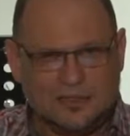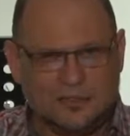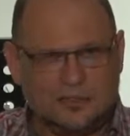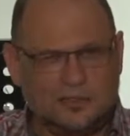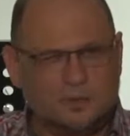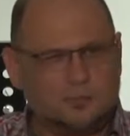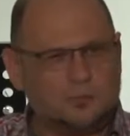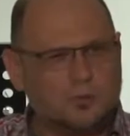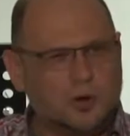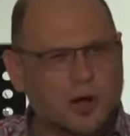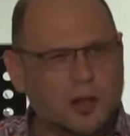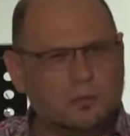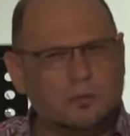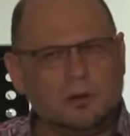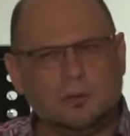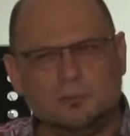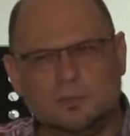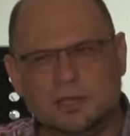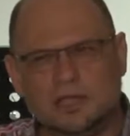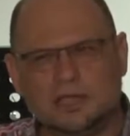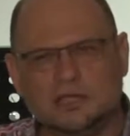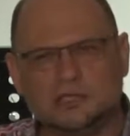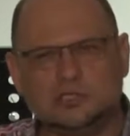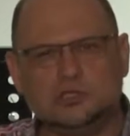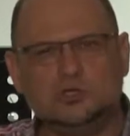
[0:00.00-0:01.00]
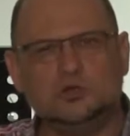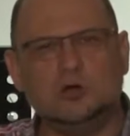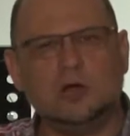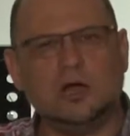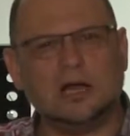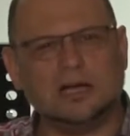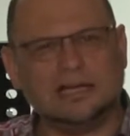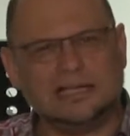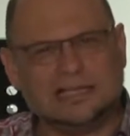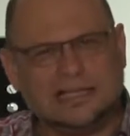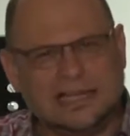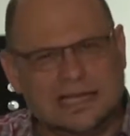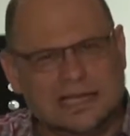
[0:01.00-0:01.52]
The problem is you
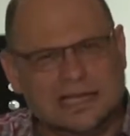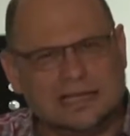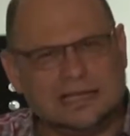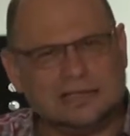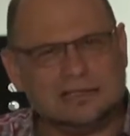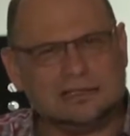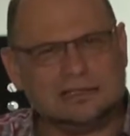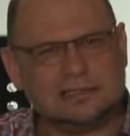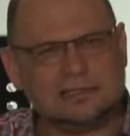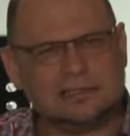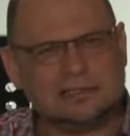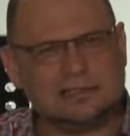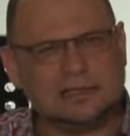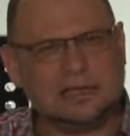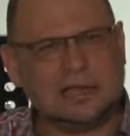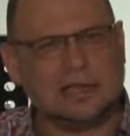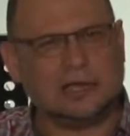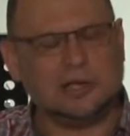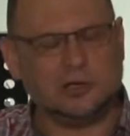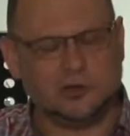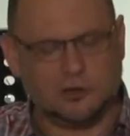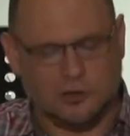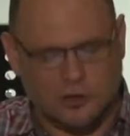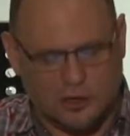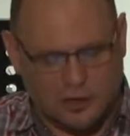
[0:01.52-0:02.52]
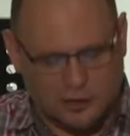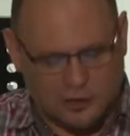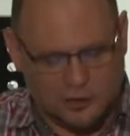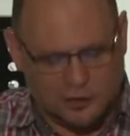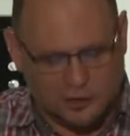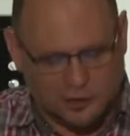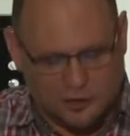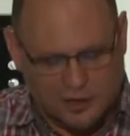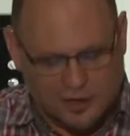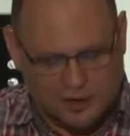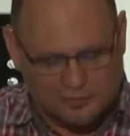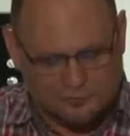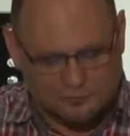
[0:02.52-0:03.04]
are dead and you, are,
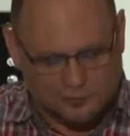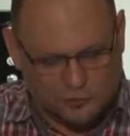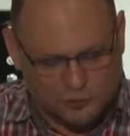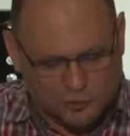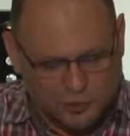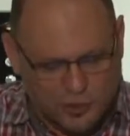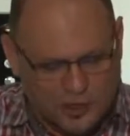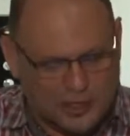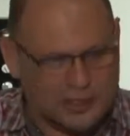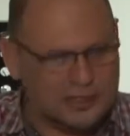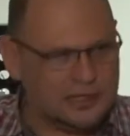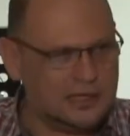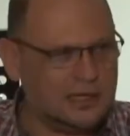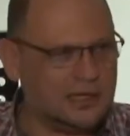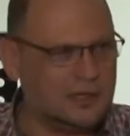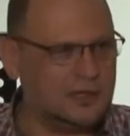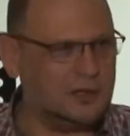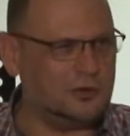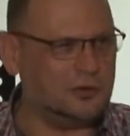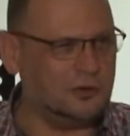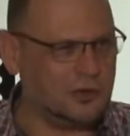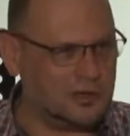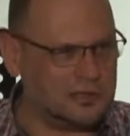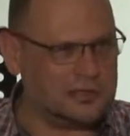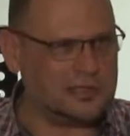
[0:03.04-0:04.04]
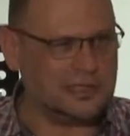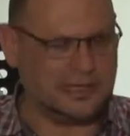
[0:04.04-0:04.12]
you have no idea you are